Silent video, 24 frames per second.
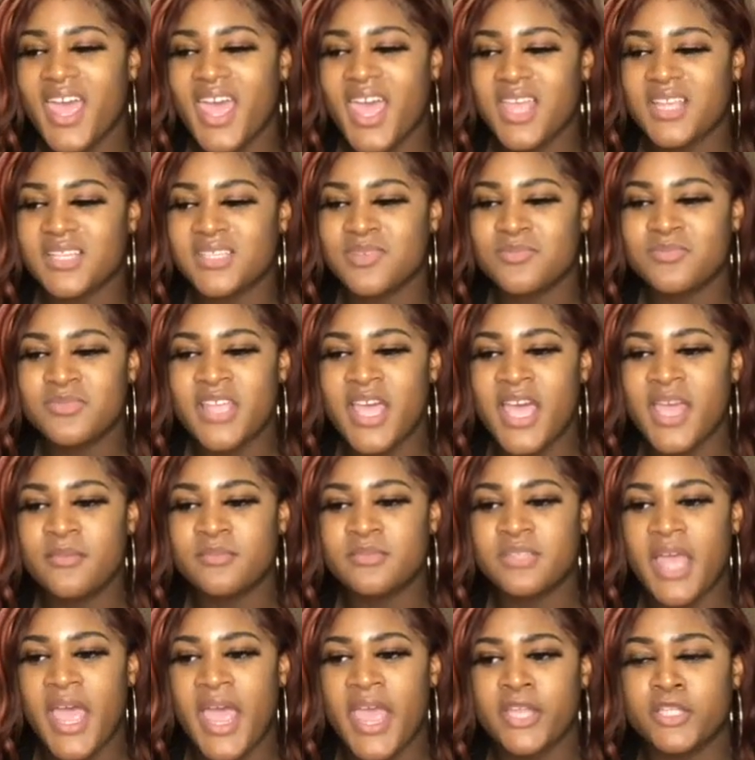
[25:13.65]
sometimes
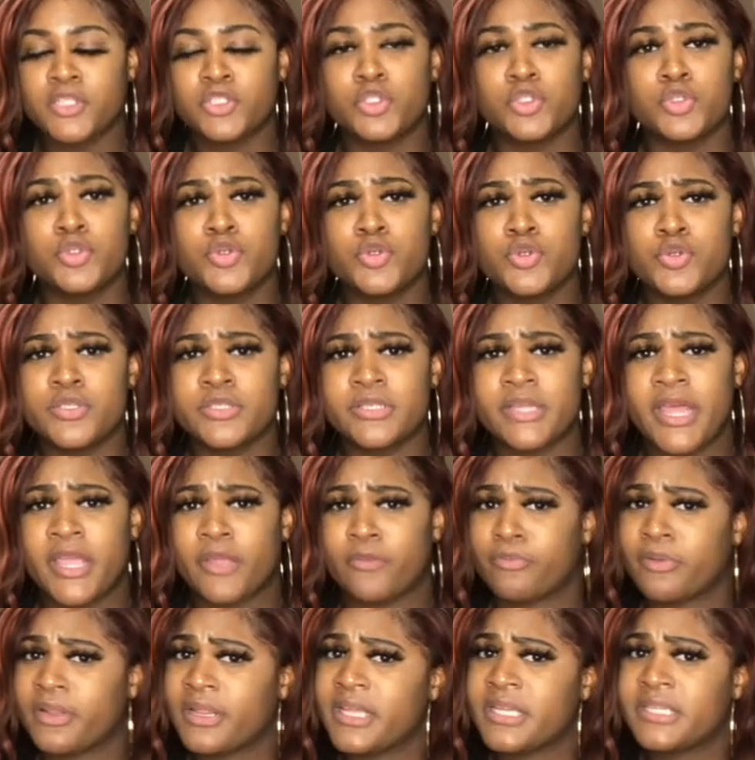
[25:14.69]
I lose like
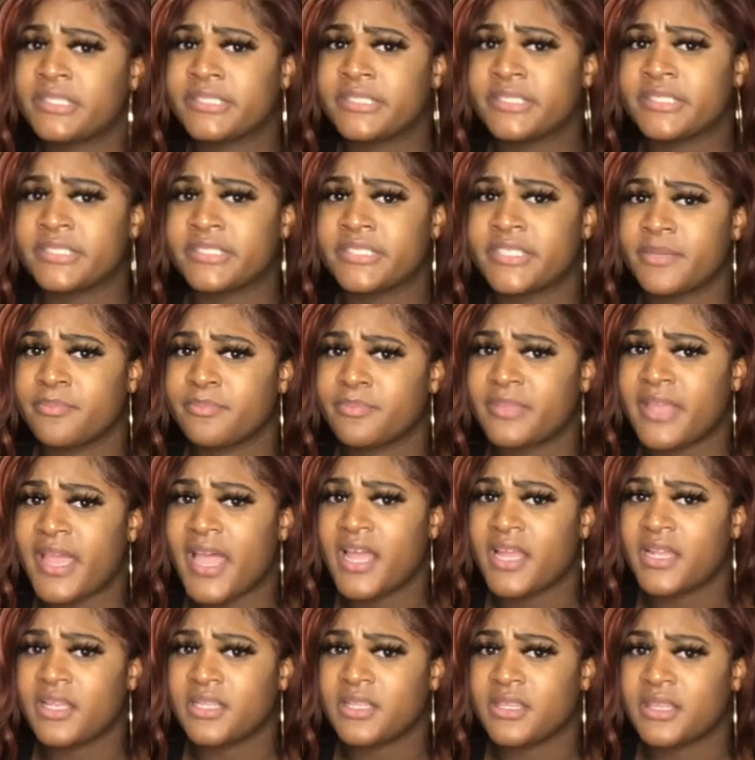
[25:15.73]
relationships
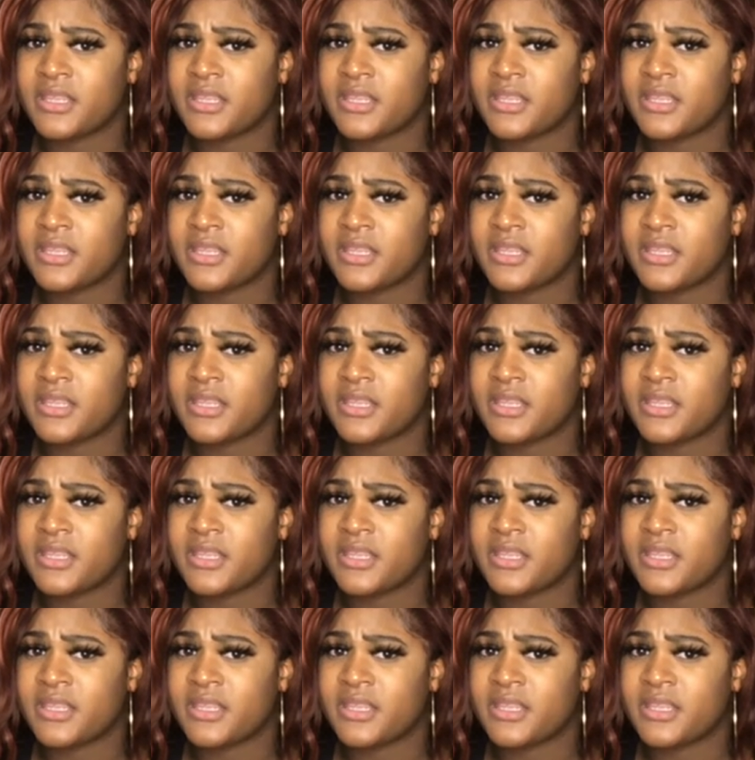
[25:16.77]
that